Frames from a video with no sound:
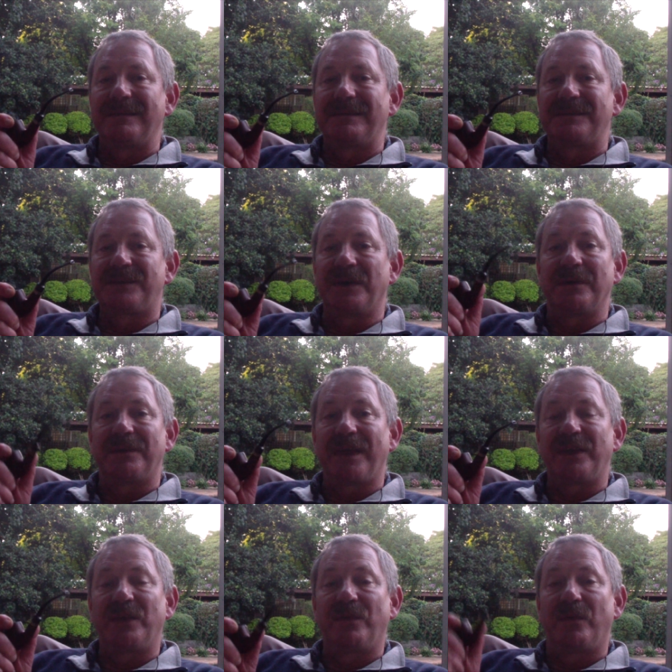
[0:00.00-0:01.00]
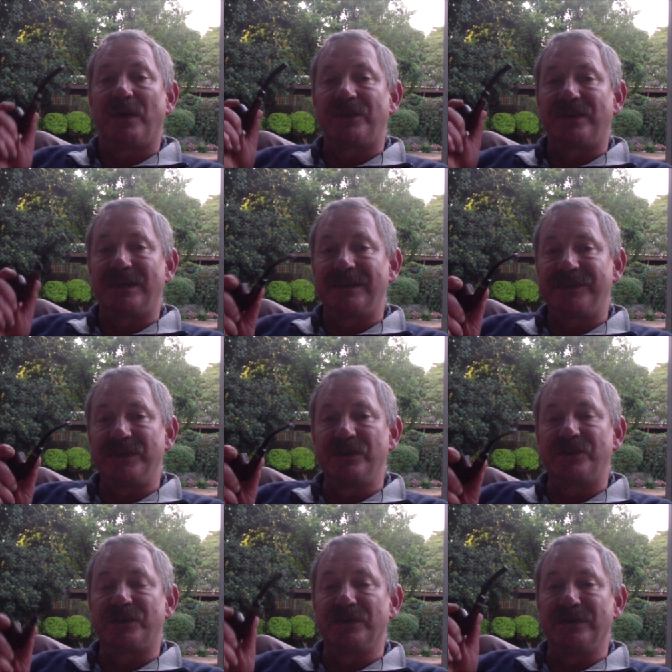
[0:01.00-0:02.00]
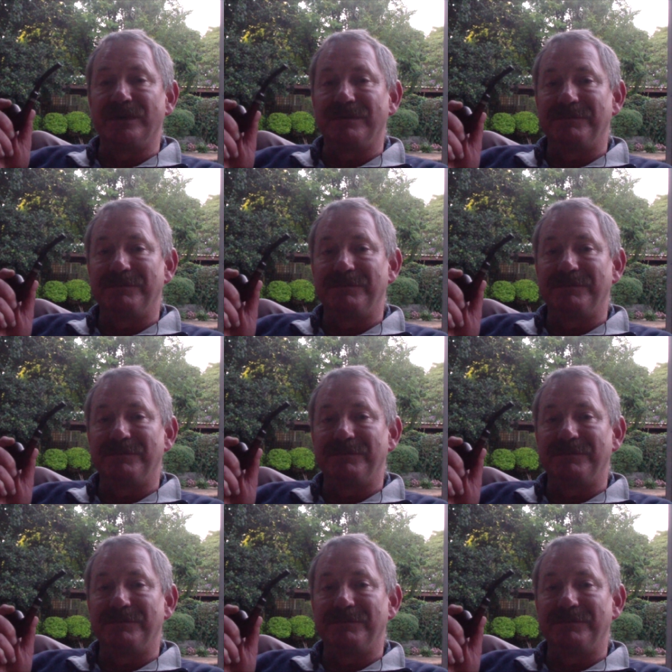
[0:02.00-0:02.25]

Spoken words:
So, thank you for watching. See you soon.